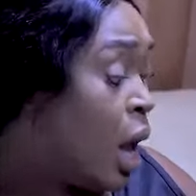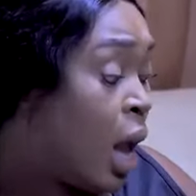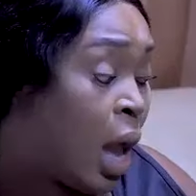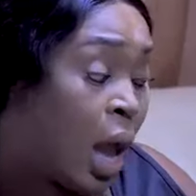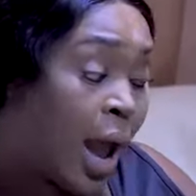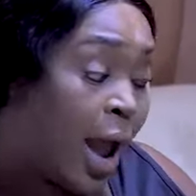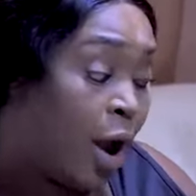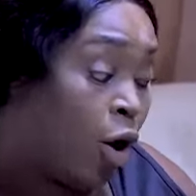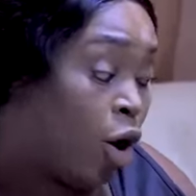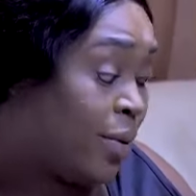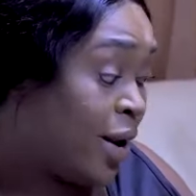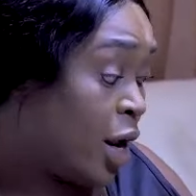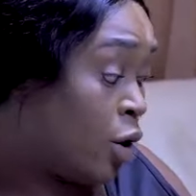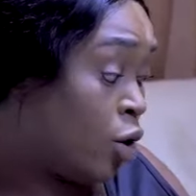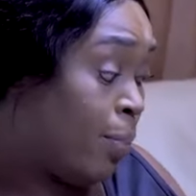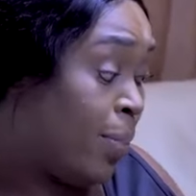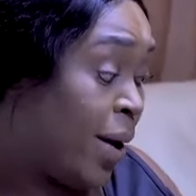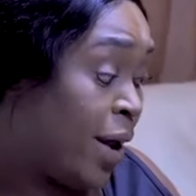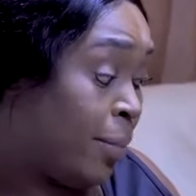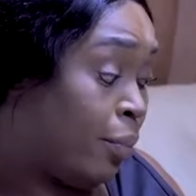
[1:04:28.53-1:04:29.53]
See, I
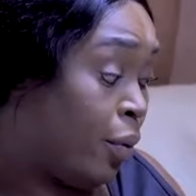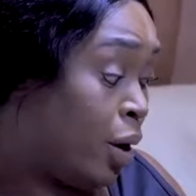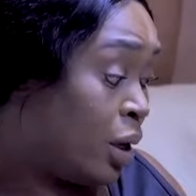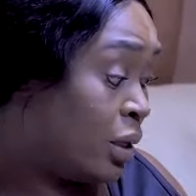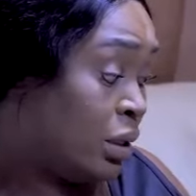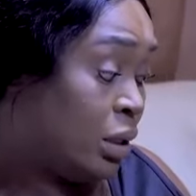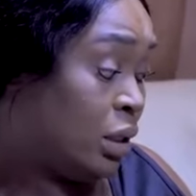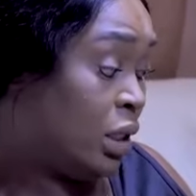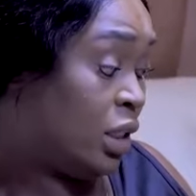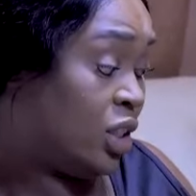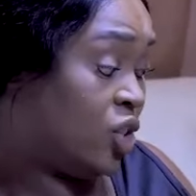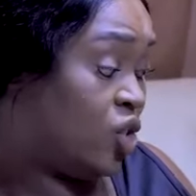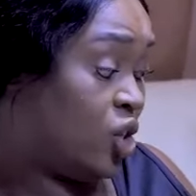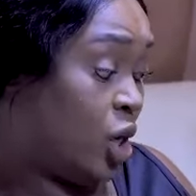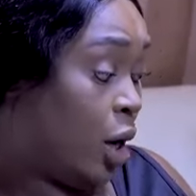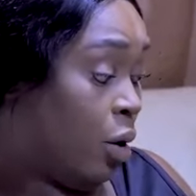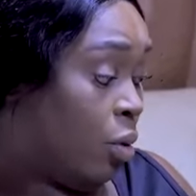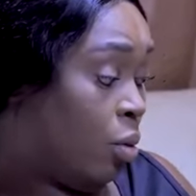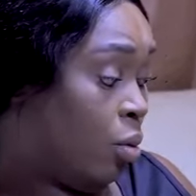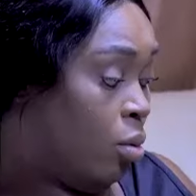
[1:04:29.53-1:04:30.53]
hope there are no bed bugs in
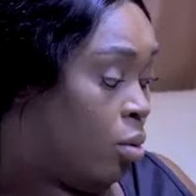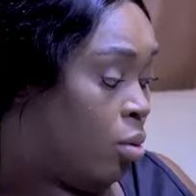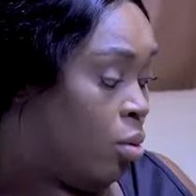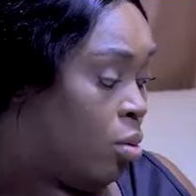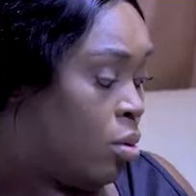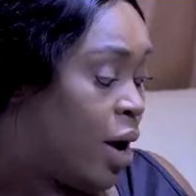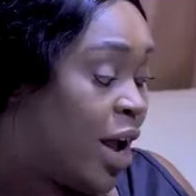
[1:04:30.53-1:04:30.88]
this chair.